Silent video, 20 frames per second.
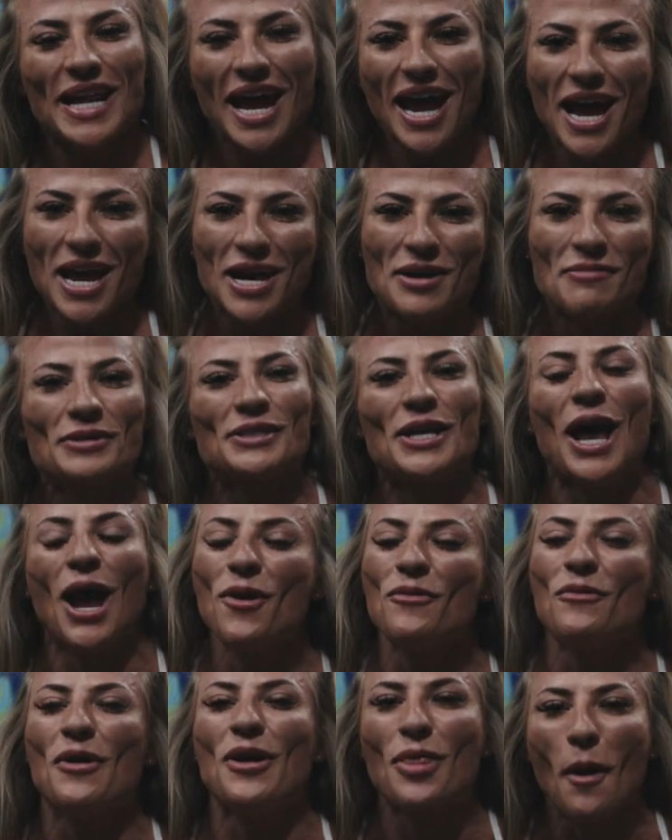and abs
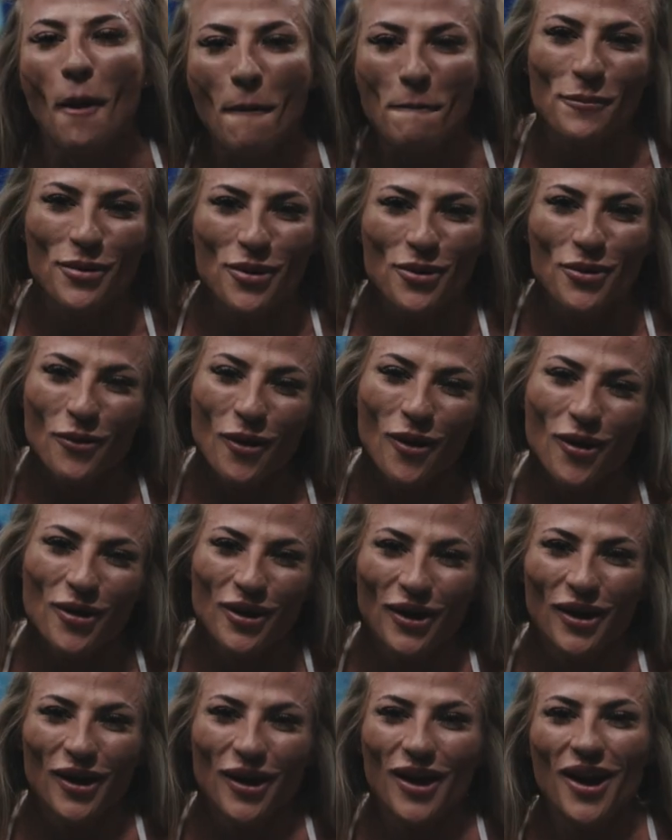with Brooke
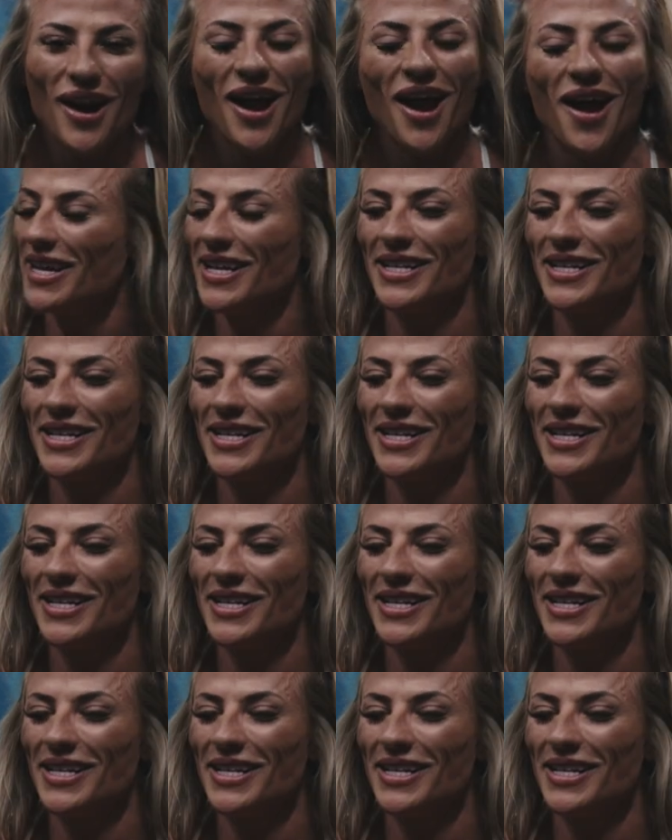Walker.